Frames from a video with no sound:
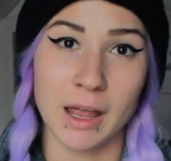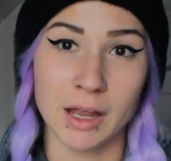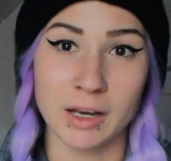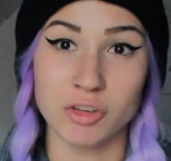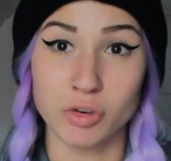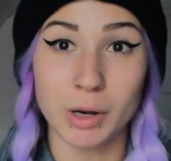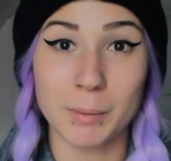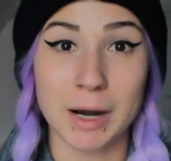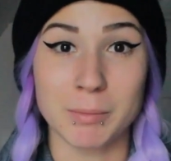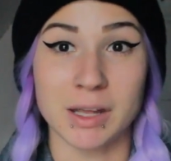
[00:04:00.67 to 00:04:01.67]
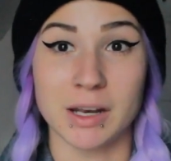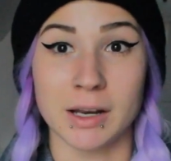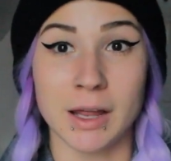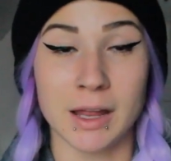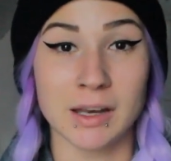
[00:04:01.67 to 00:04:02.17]
and enjoy what I'm
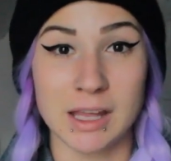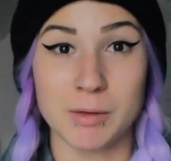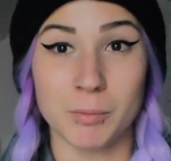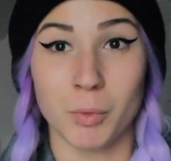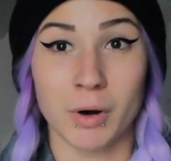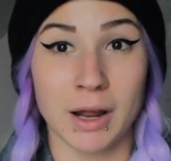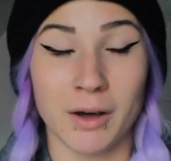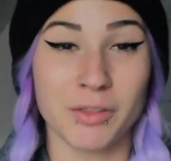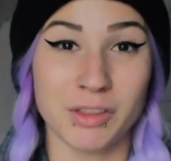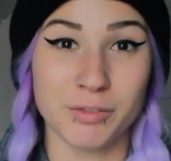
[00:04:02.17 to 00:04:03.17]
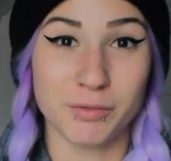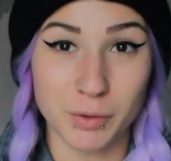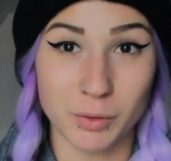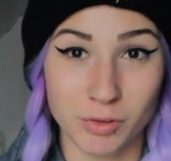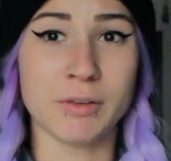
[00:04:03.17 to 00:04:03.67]
eating and eat more healthy
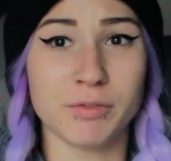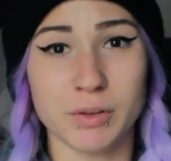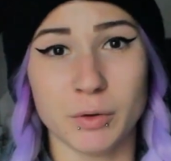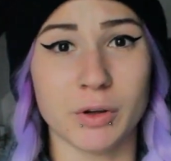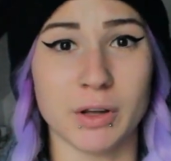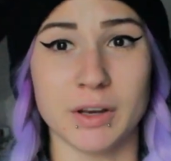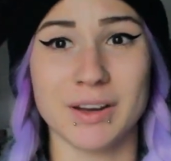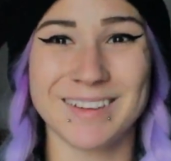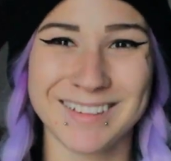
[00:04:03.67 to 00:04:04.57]
foods and feel good.